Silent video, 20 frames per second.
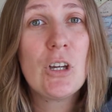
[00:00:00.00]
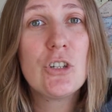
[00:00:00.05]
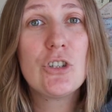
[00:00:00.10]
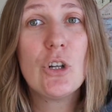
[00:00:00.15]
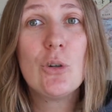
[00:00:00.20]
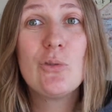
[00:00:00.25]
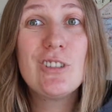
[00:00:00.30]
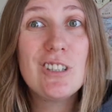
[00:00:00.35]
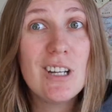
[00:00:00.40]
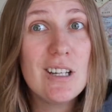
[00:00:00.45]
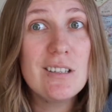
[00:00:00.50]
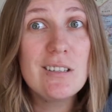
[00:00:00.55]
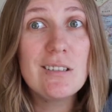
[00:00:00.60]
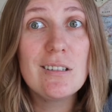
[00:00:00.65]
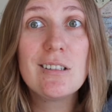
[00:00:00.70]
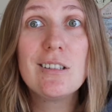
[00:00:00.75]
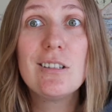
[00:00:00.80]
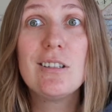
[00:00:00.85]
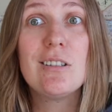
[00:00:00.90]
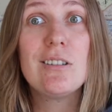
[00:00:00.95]
So
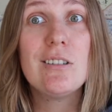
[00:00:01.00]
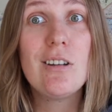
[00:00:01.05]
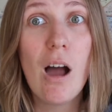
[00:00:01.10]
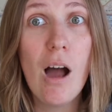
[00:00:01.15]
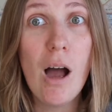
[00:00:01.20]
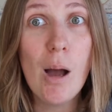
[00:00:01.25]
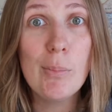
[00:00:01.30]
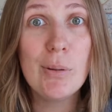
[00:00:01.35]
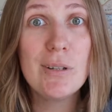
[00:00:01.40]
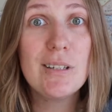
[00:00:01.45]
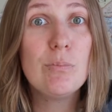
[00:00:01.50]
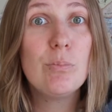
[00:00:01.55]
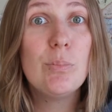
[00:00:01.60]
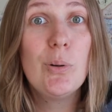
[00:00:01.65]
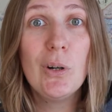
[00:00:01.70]
just stop